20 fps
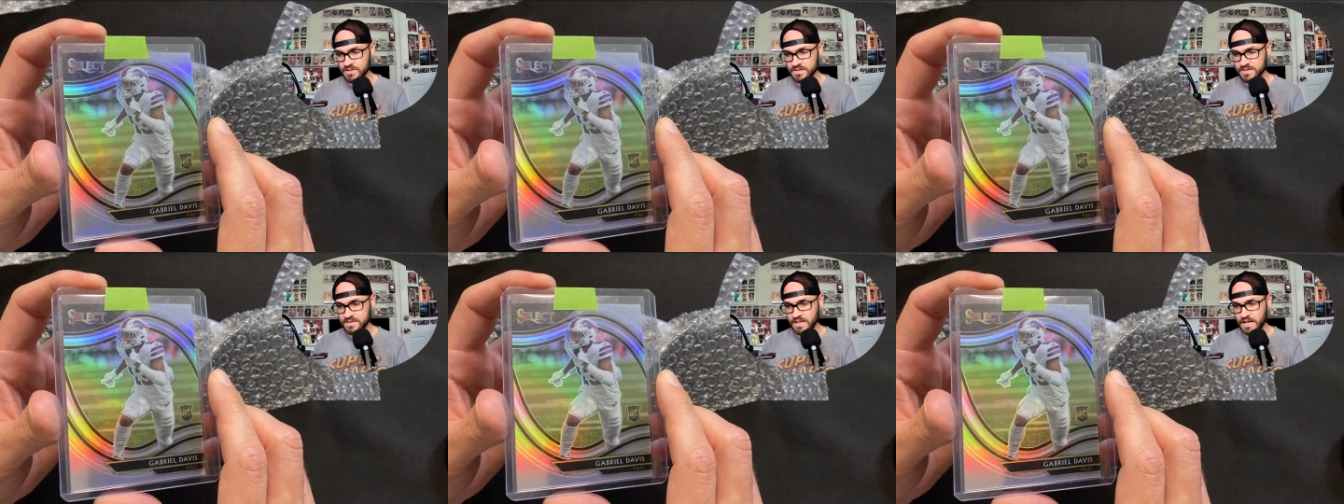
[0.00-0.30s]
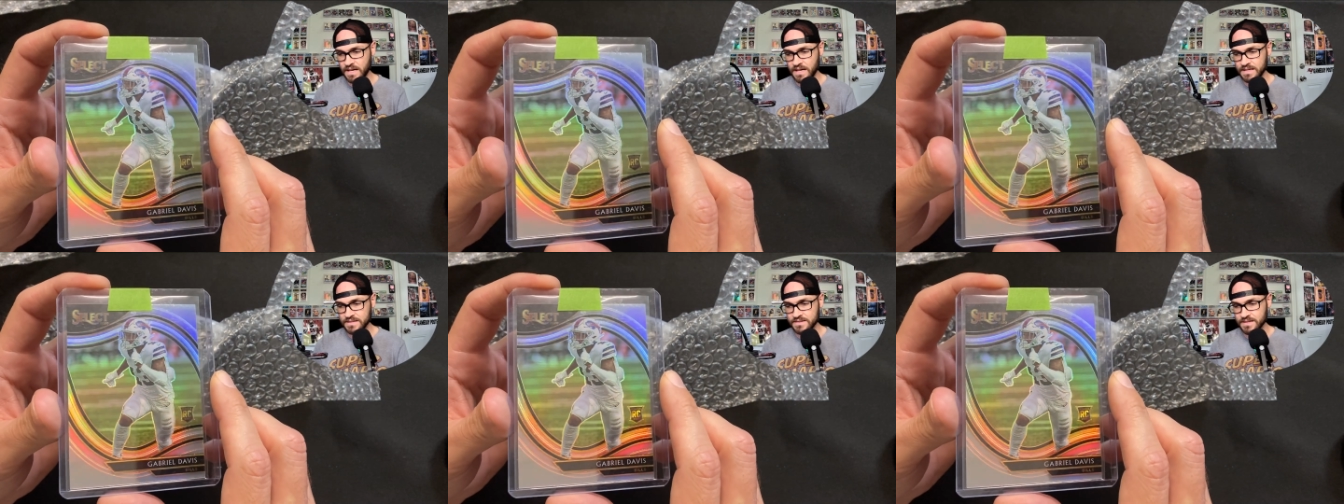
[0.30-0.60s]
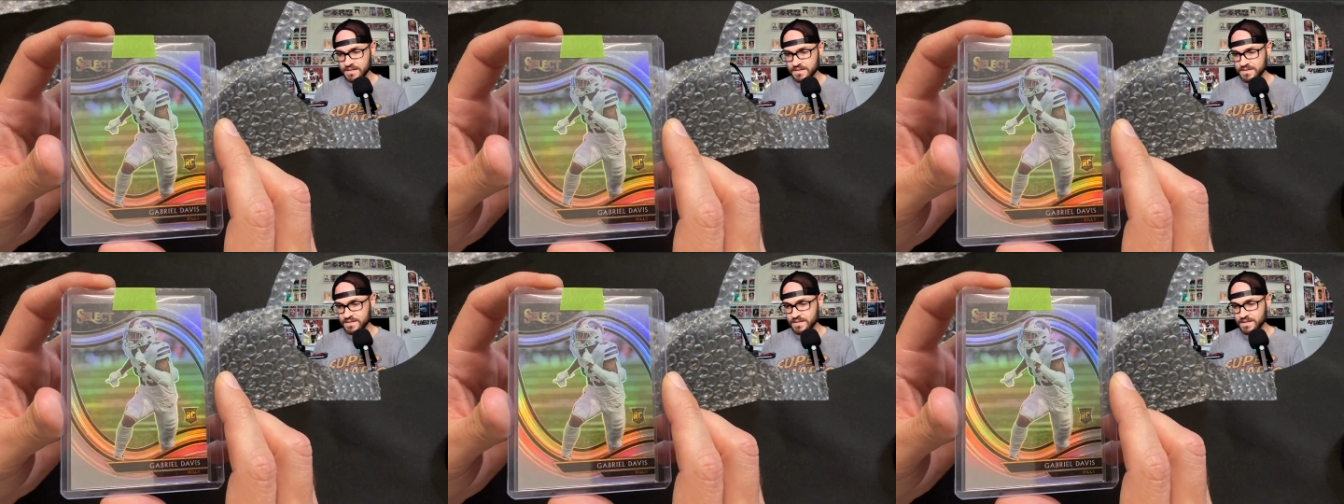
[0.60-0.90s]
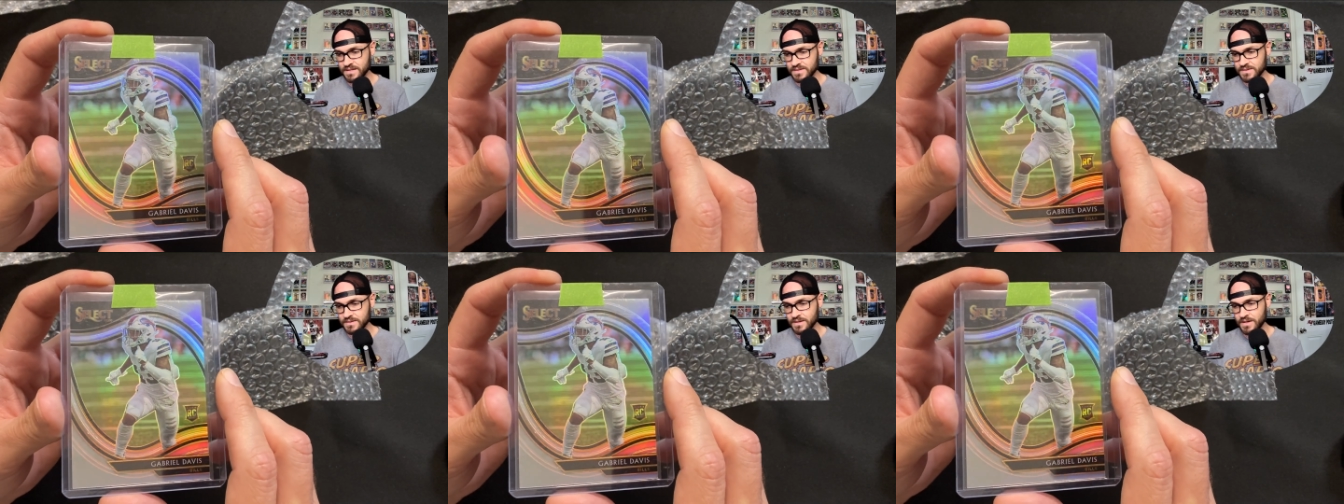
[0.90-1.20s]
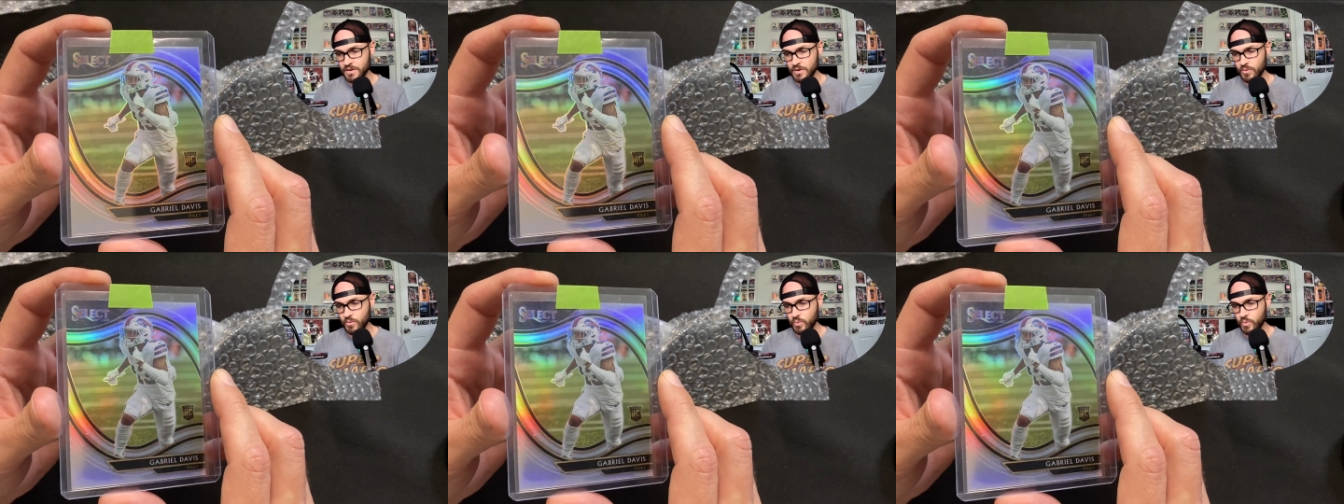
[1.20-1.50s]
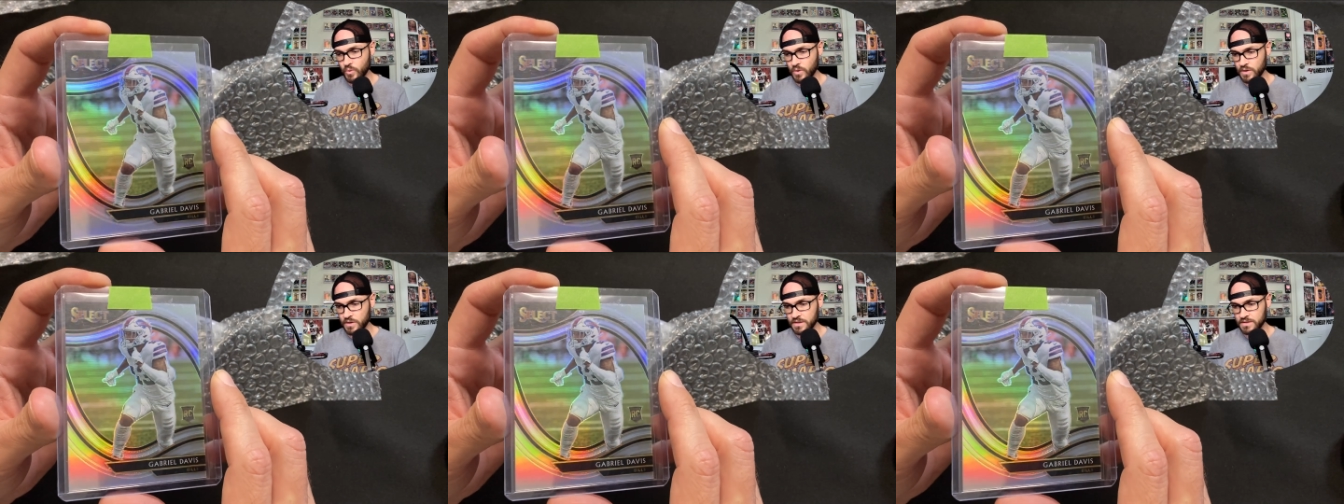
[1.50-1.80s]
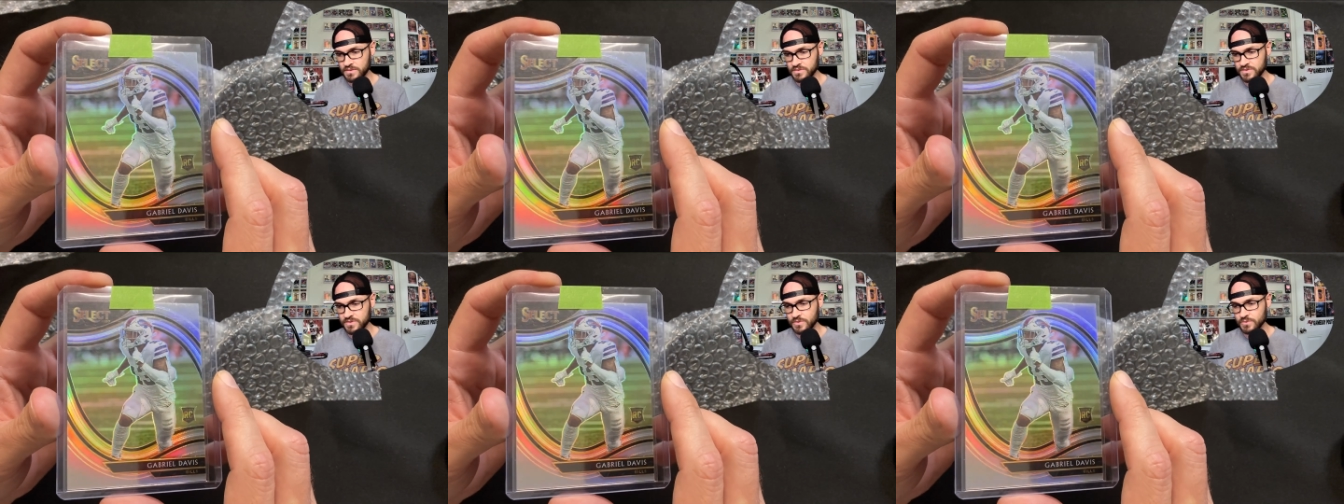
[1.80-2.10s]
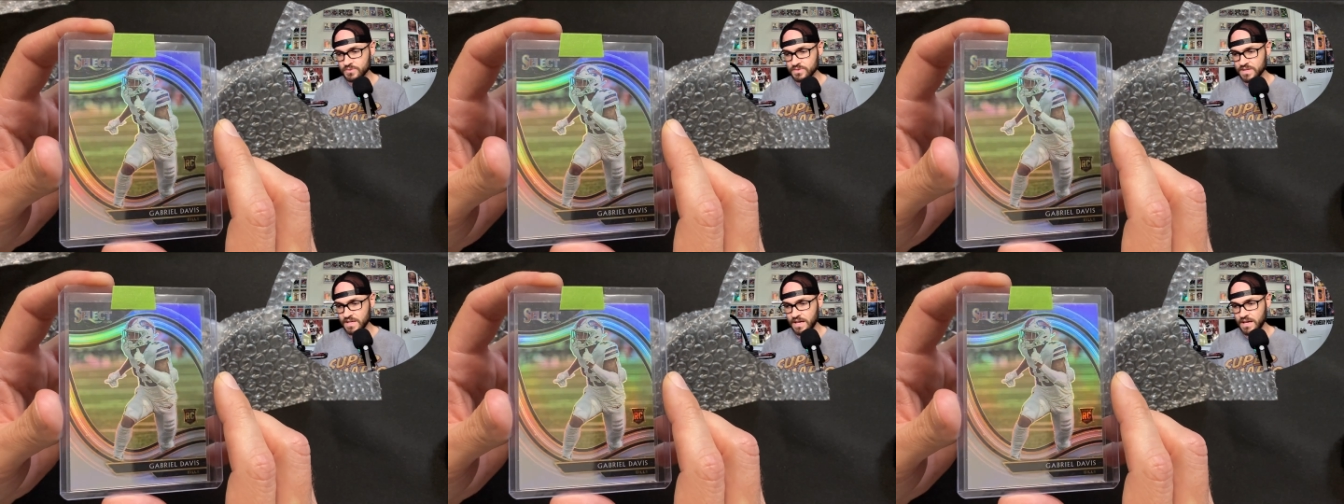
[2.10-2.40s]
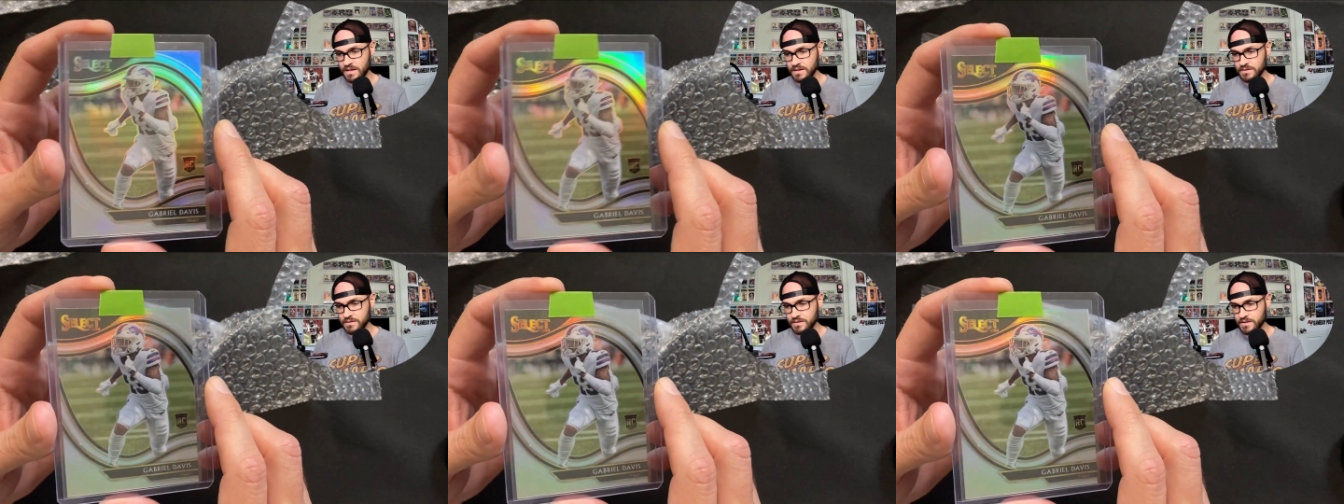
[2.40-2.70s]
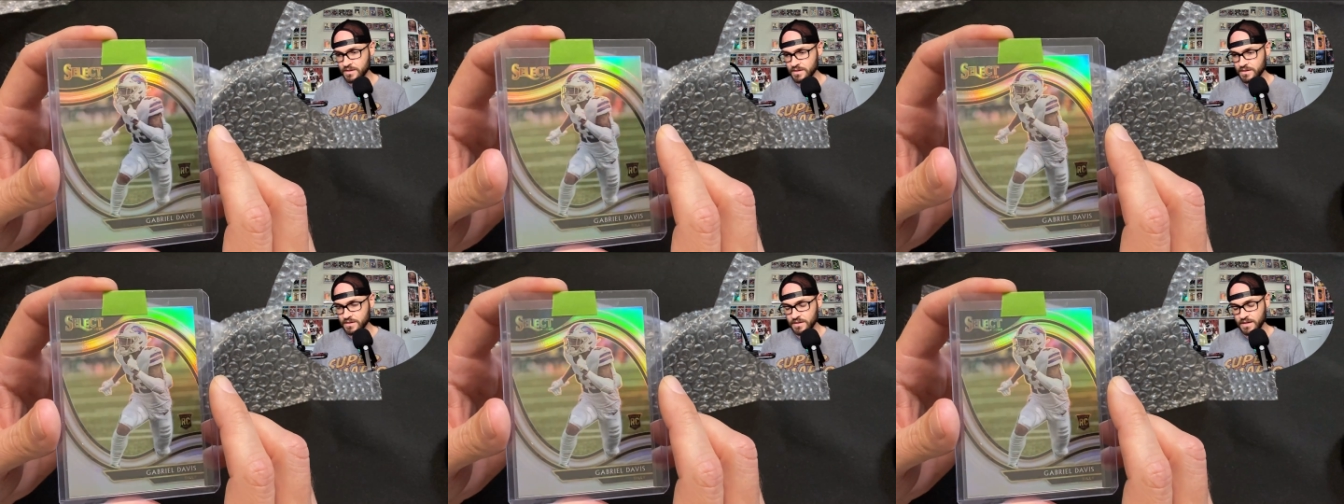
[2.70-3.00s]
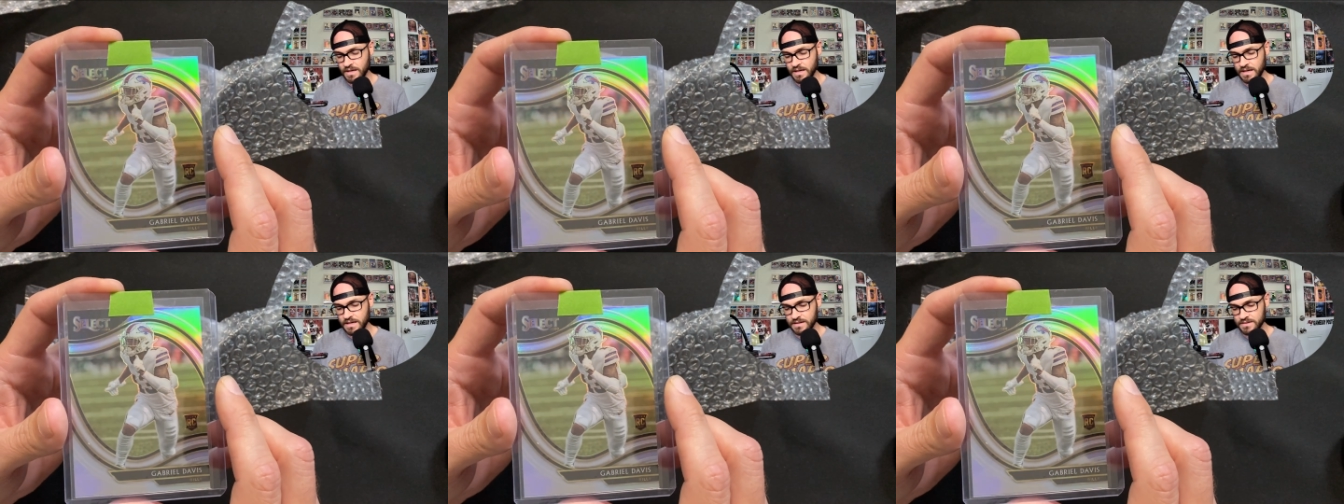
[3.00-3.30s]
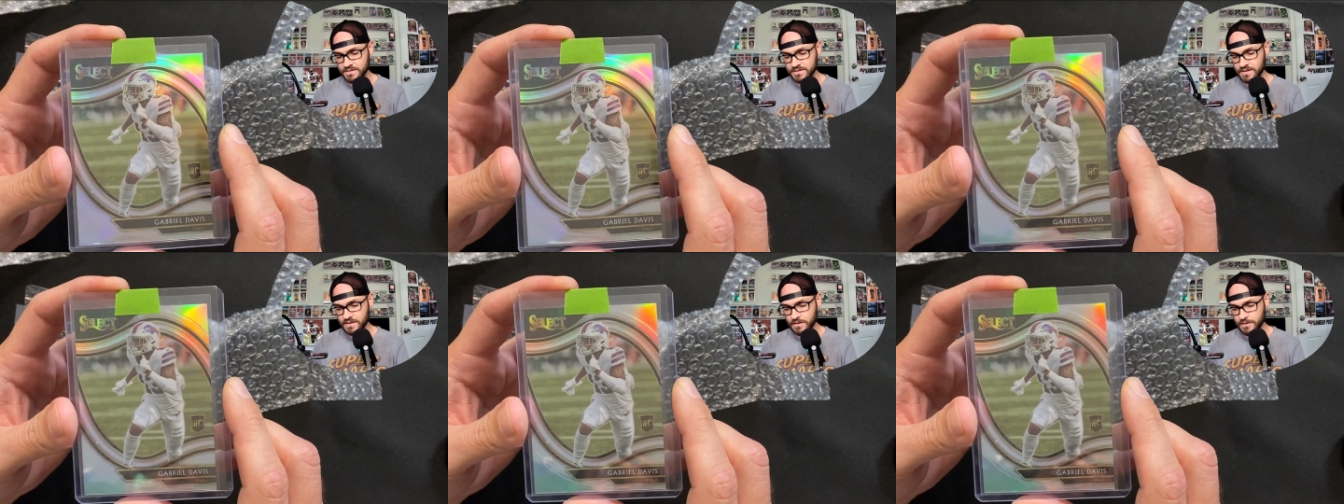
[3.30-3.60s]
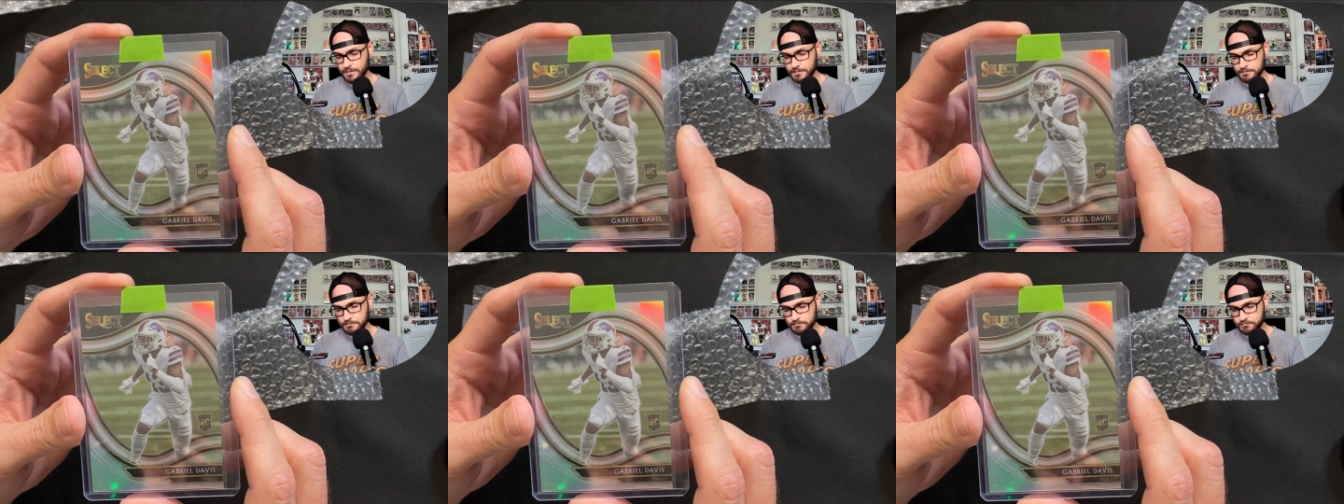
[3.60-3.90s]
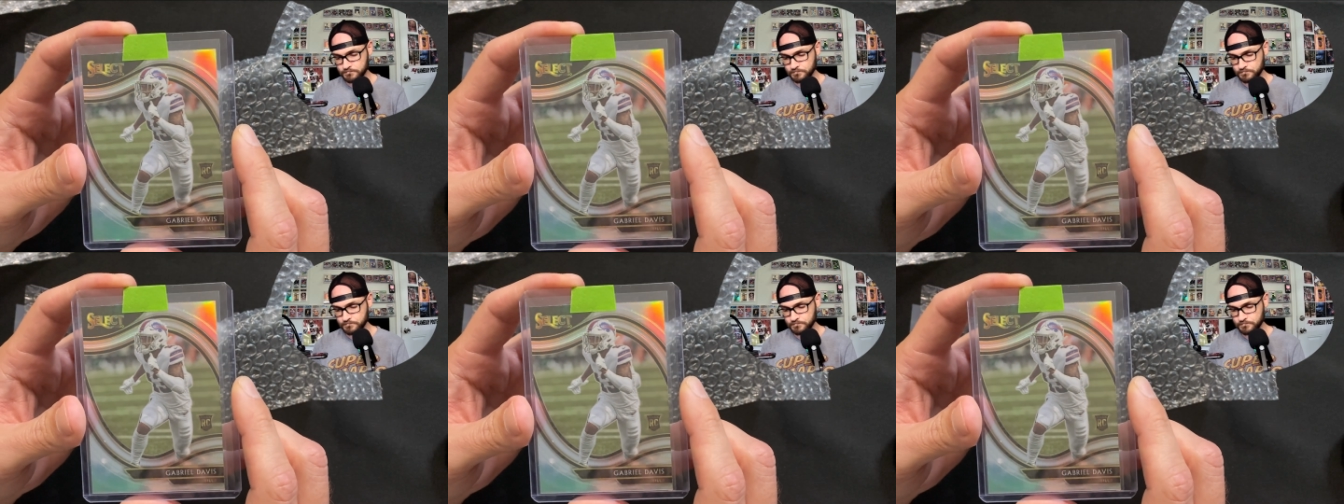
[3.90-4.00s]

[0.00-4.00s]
size, like six one, two ten, and um,